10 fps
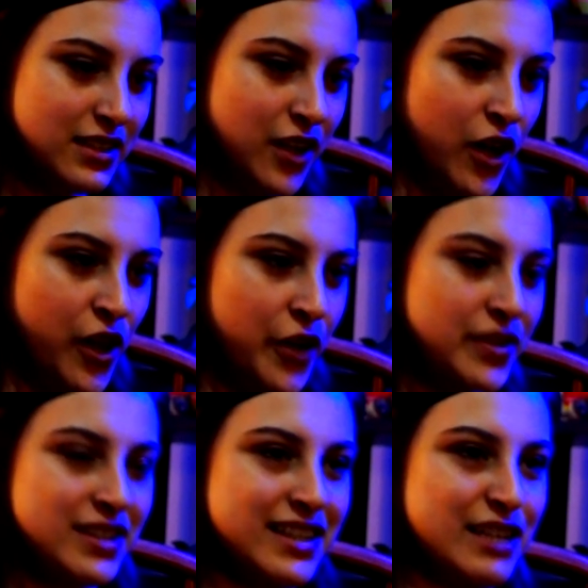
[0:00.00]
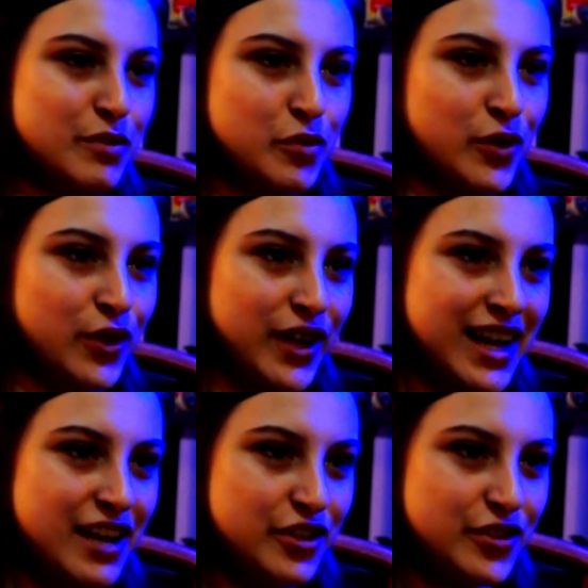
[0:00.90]
all art these days people will look
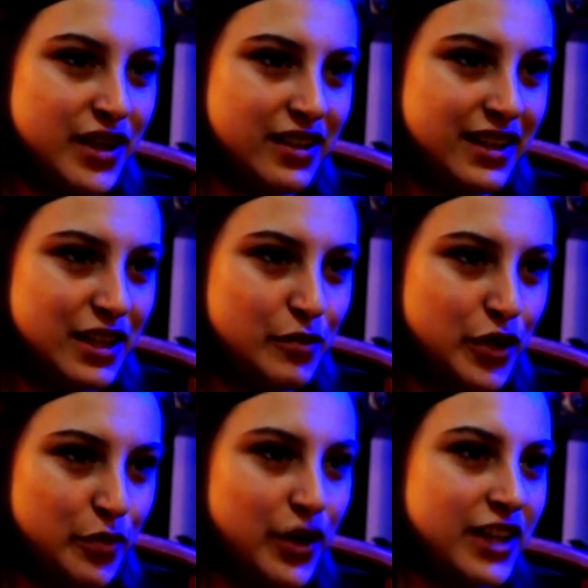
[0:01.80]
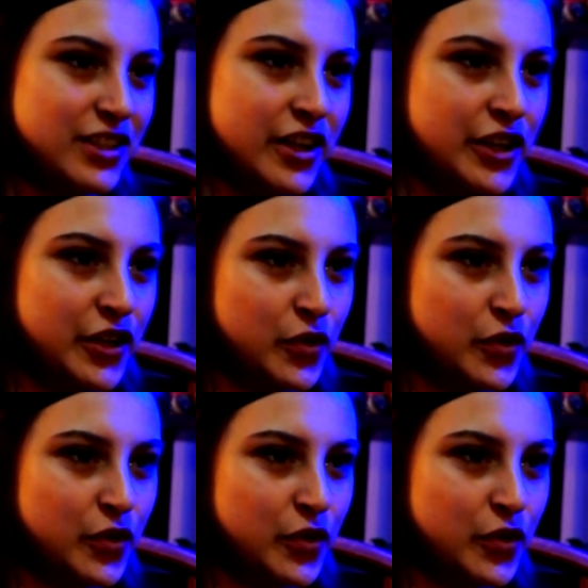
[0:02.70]
at and try to like put a price on it,